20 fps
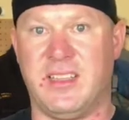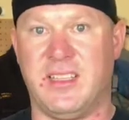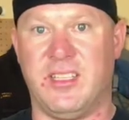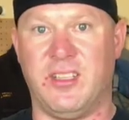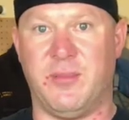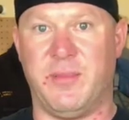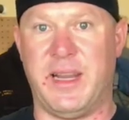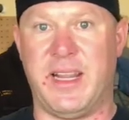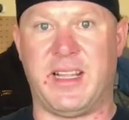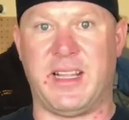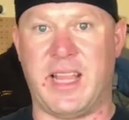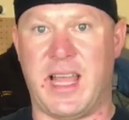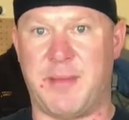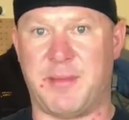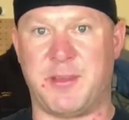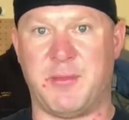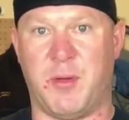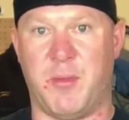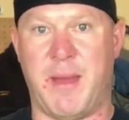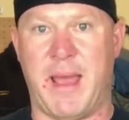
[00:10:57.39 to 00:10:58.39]
little bitty
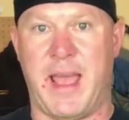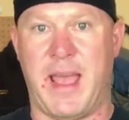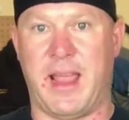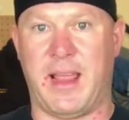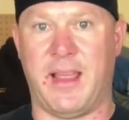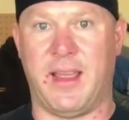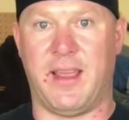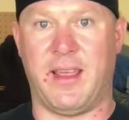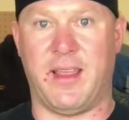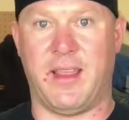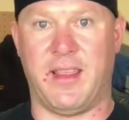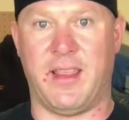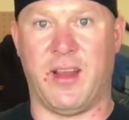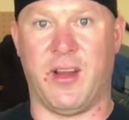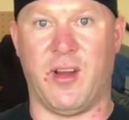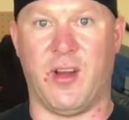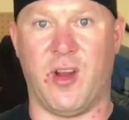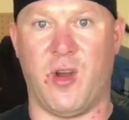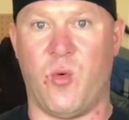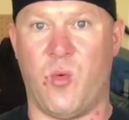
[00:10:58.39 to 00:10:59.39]
collapsible bag.
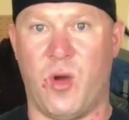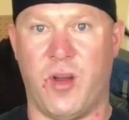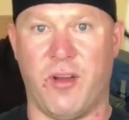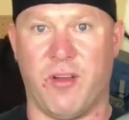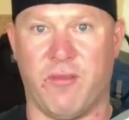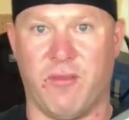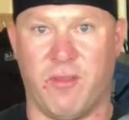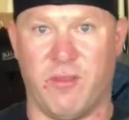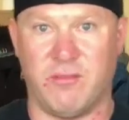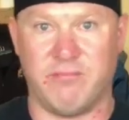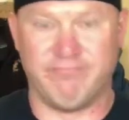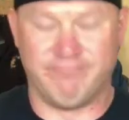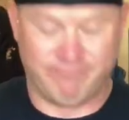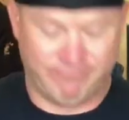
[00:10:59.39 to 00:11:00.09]
They're wonderful.